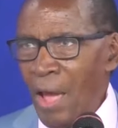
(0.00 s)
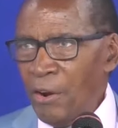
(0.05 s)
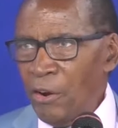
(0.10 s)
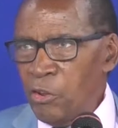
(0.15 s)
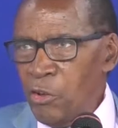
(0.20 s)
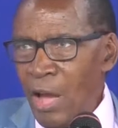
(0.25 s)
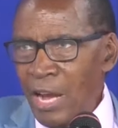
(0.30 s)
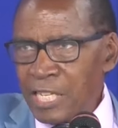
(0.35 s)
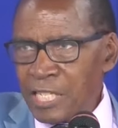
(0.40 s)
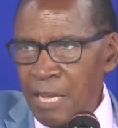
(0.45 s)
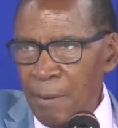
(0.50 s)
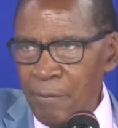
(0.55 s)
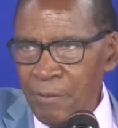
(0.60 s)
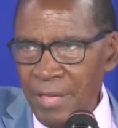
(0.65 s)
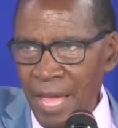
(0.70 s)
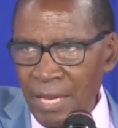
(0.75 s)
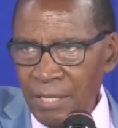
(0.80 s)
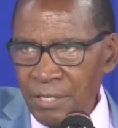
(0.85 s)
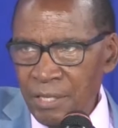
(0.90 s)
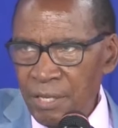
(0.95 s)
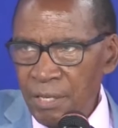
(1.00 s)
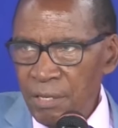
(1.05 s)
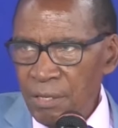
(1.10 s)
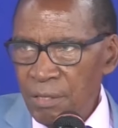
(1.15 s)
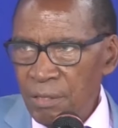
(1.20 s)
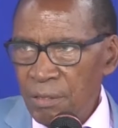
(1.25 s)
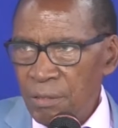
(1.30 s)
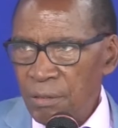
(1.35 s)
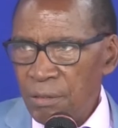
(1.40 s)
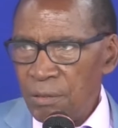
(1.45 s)
Why don't you accept that?
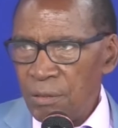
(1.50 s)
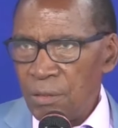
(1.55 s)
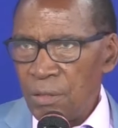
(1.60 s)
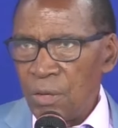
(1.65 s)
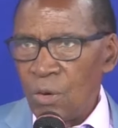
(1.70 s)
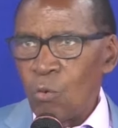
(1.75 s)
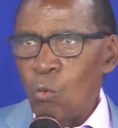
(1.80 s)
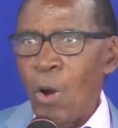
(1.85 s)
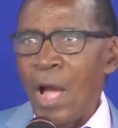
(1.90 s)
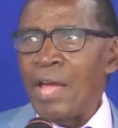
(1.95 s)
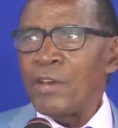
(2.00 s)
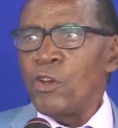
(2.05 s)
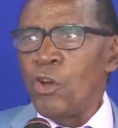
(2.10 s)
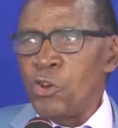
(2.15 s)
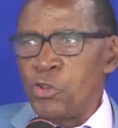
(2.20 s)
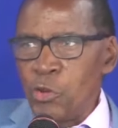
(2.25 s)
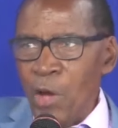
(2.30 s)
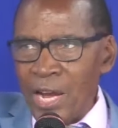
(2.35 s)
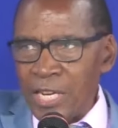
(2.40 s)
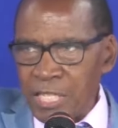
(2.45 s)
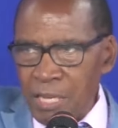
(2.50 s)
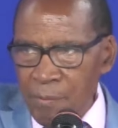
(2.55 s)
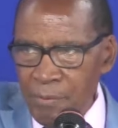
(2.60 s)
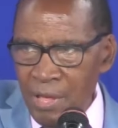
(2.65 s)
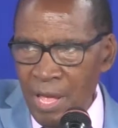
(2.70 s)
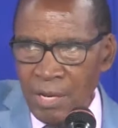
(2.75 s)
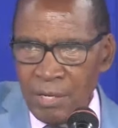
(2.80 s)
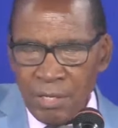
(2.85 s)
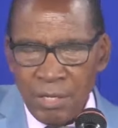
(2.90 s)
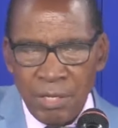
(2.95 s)
Why don't you accept that?